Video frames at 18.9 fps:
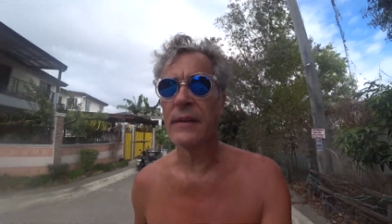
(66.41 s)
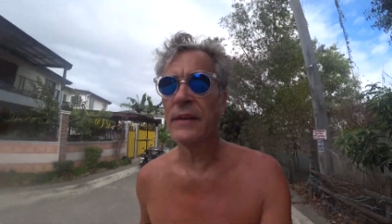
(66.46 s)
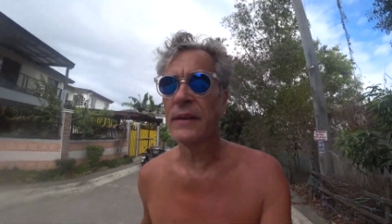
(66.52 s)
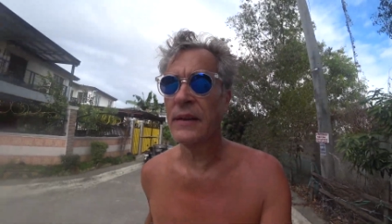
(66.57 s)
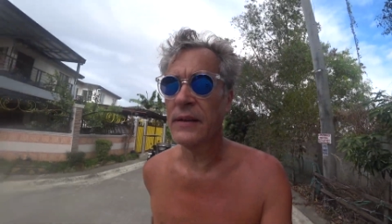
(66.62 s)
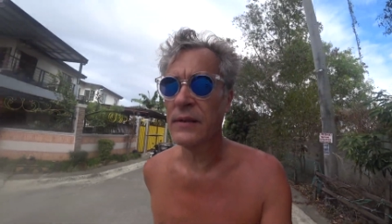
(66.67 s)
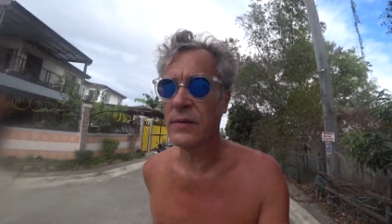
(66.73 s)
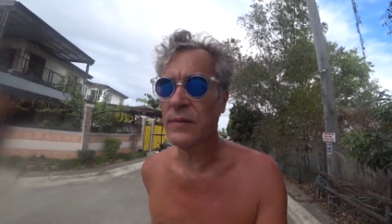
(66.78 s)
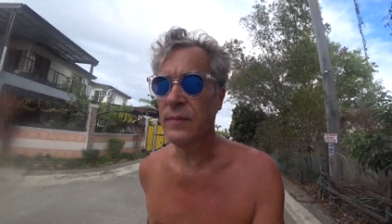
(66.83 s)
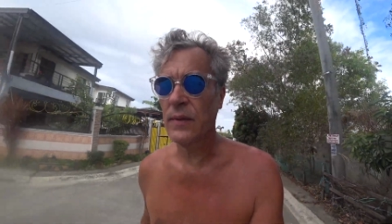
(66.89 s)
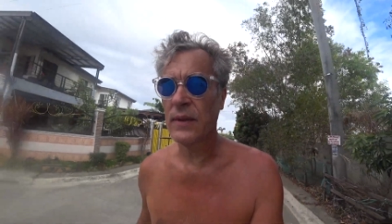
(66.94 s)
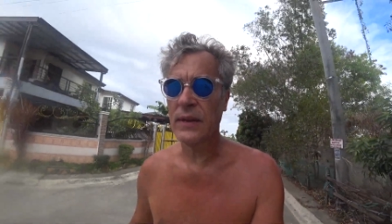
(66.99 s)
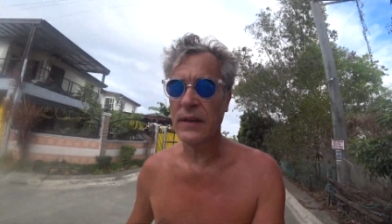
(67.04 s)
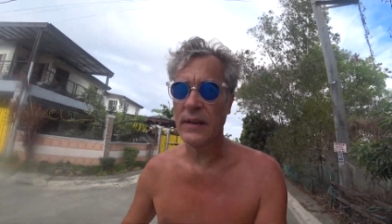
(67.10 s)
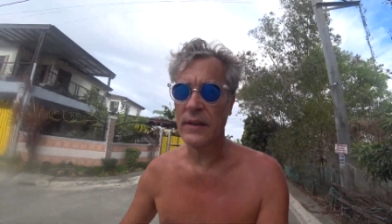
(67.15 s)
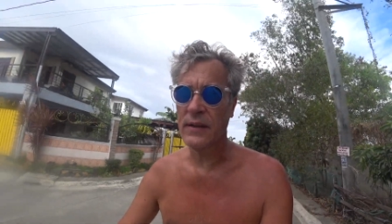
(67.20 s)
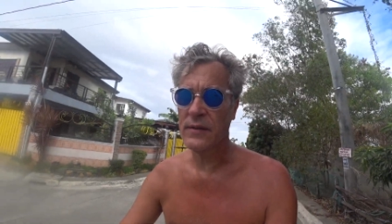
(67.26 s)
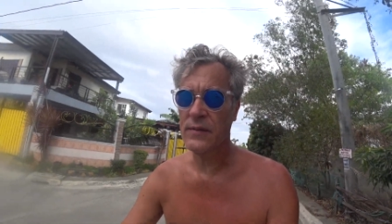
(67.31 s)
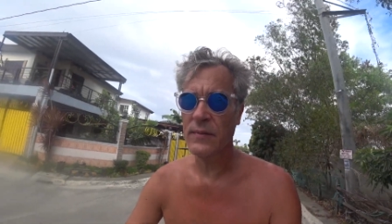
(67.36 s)
It's really,
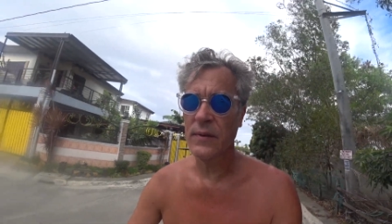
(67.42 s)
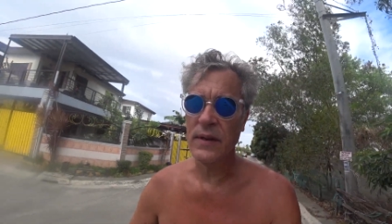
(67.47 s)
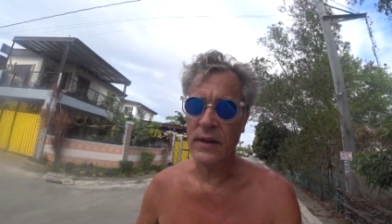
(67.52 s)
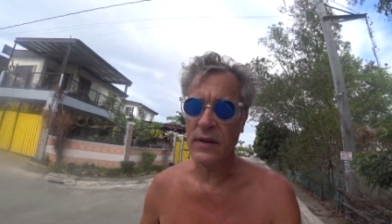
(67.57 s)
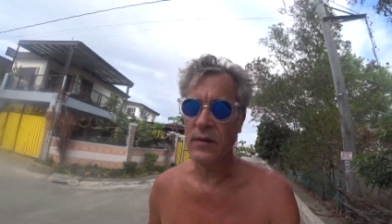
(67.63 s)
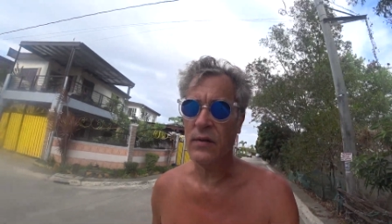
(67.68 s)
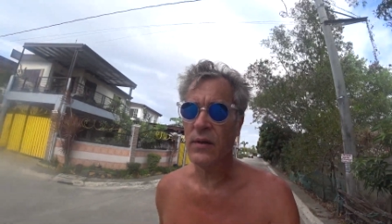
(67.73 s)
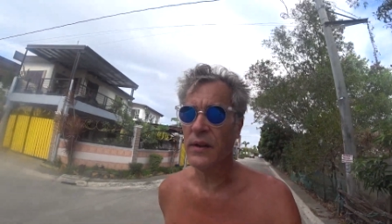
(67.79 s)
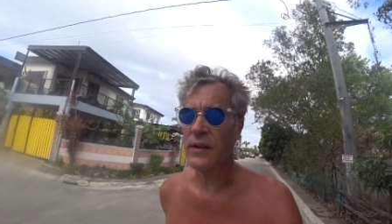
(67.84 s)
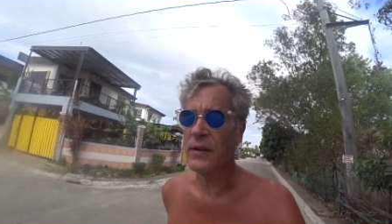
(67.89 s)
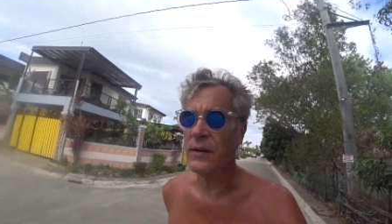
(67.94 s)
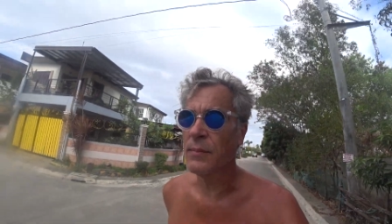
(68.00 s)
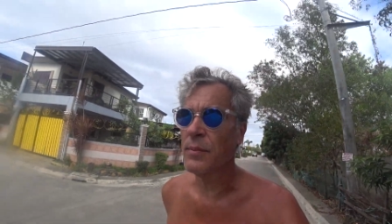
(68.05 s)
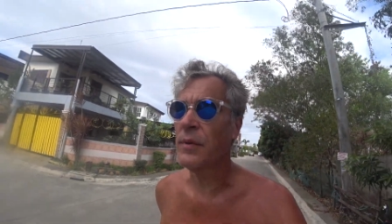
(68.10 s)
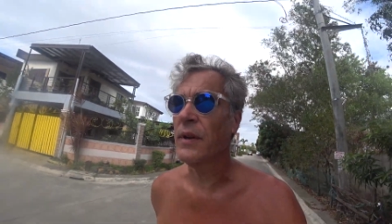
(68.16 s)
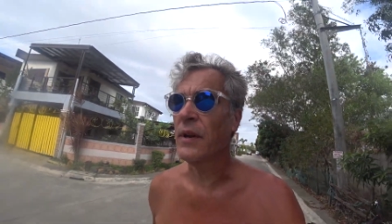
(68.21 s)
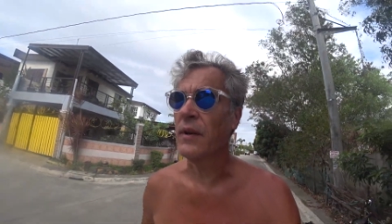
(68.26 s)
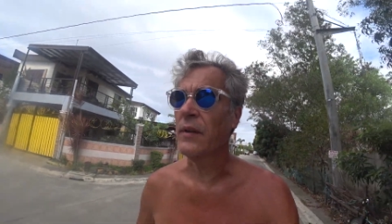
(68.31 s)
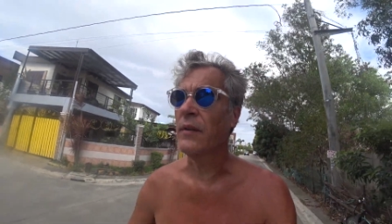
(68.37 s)
it's really cooking
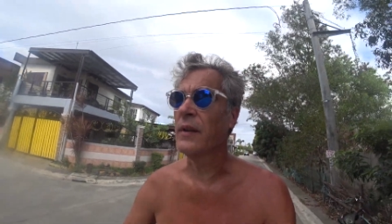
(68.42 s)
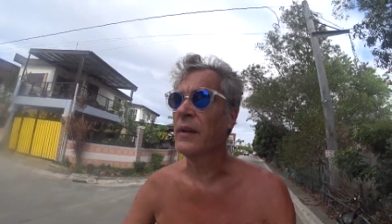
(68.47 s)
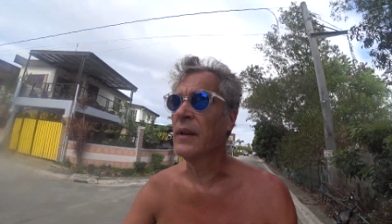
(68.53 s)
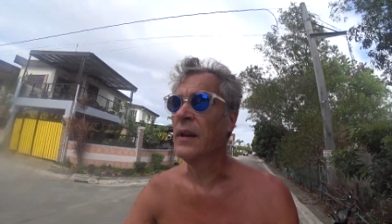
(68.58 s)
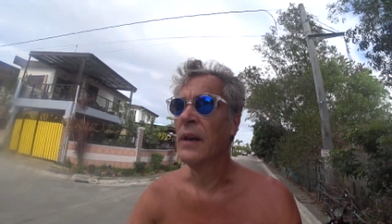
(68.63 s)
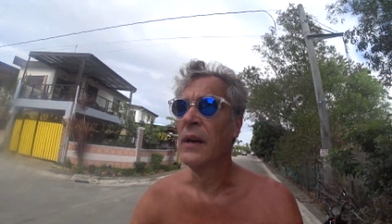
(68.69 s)
pretty good.